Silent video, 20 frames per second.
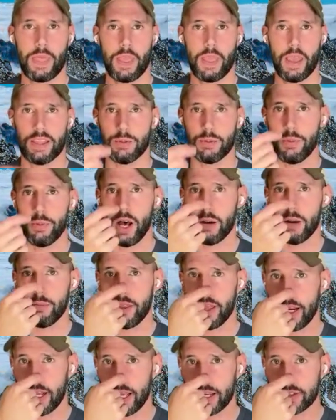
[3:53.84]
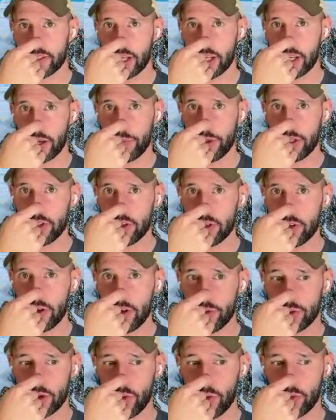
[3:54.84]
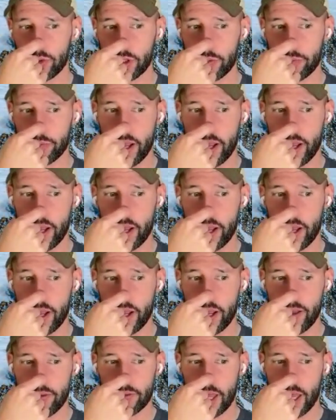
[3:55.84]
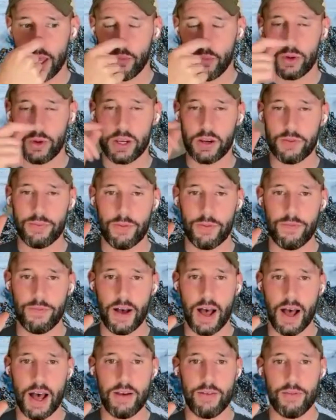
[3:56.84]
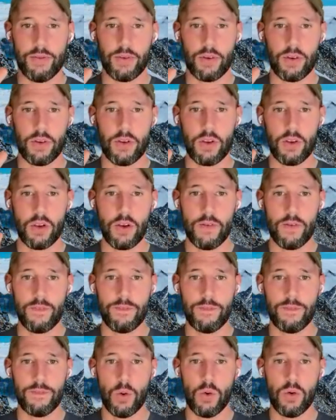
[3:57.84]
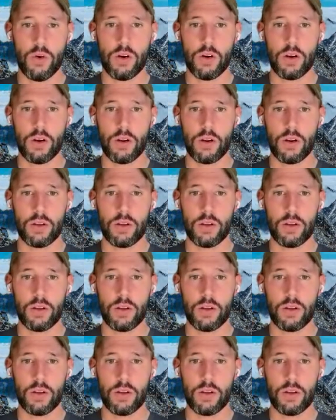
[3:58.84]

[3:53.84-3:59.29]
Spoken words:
At the bottom of that exhale, pinch your nose, hold your breath. We're here for 5, 4,